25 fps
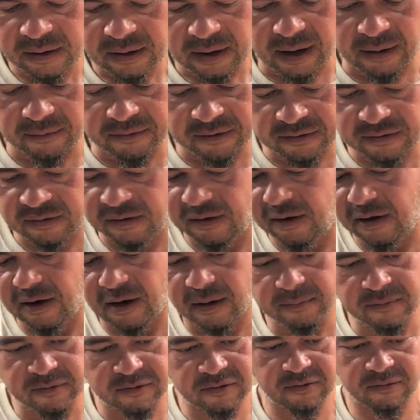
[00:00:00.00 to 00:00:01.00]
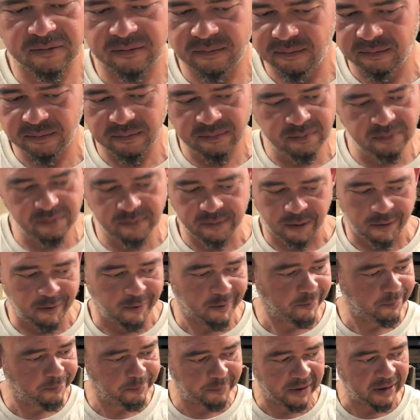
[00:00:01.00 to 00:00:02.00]
Obviously comes
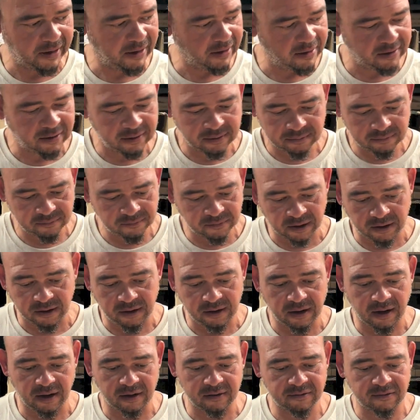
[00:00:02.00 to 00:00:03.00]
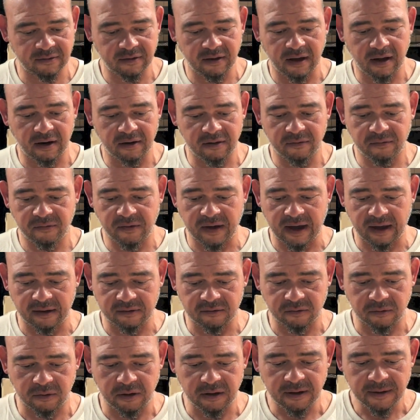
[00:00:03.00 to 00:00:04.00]
all painted very nicely out of the
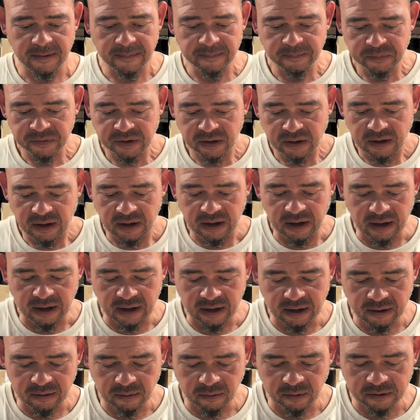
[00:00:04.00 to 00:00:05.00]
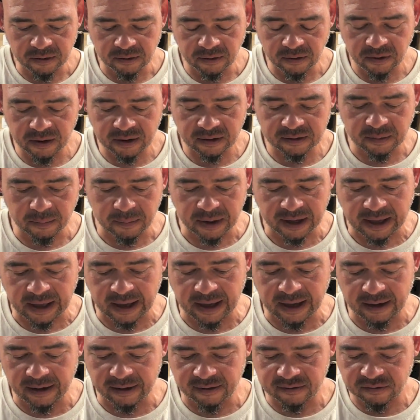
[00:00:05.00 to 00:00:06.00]
factory. And when you look at the
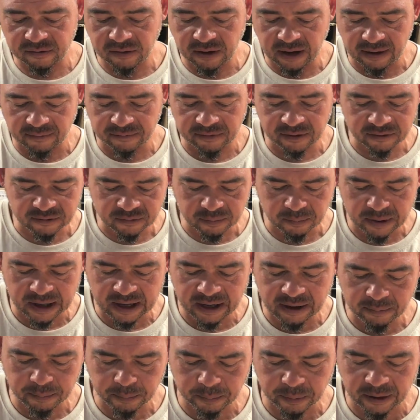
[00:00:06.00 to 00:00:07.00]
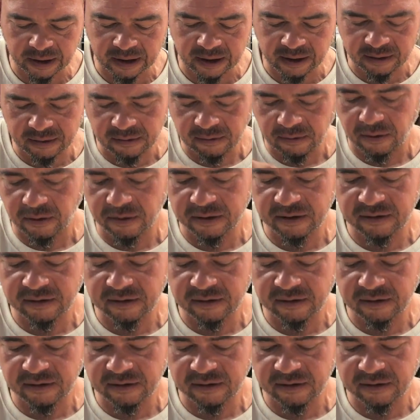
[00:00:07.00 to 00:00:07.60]
mechanics, you have this main plate, and all